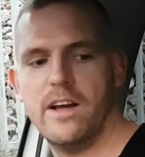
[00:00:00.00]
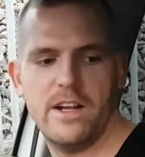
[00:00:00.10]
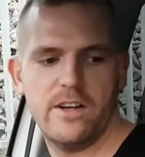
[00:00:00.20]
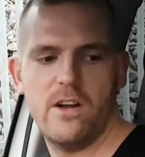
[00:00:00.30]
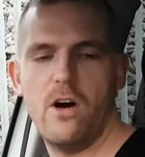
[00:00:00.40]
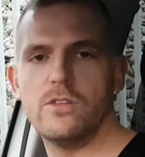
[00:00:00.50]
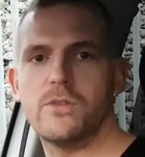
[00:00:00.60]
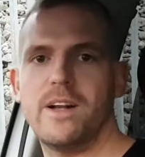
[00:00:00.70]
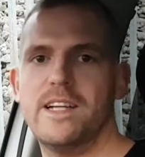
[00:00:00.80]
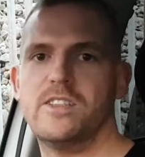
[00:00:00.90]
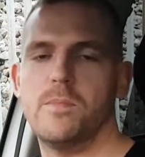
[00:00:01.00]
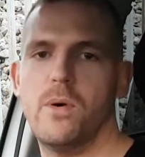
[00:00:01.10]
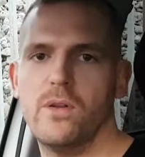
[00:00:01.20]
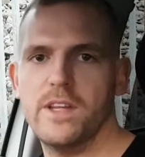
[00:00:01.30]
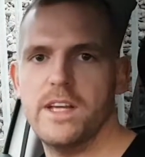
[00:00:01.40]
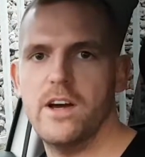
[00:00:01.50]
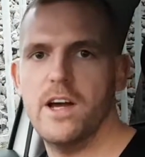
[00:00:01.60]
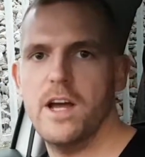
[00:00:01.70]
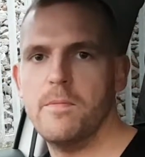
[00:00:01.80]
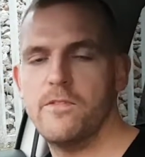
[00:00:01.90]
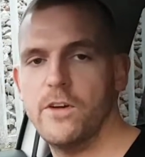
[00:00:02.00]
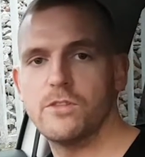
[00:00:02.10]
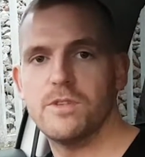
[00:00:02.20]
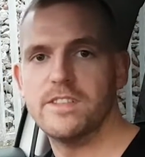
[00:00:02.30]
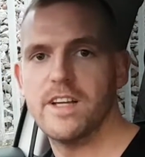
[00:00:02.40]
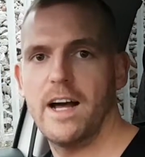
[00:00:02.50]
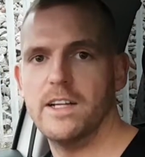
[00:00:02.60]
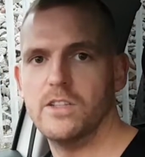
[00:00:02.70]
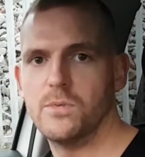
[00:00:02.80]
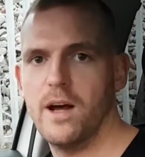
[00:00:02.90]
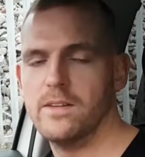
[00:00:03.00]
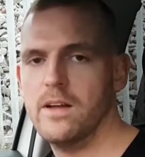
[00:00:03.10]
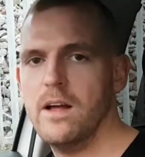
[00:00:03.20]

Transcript: and also I need to put the filter inside it as well.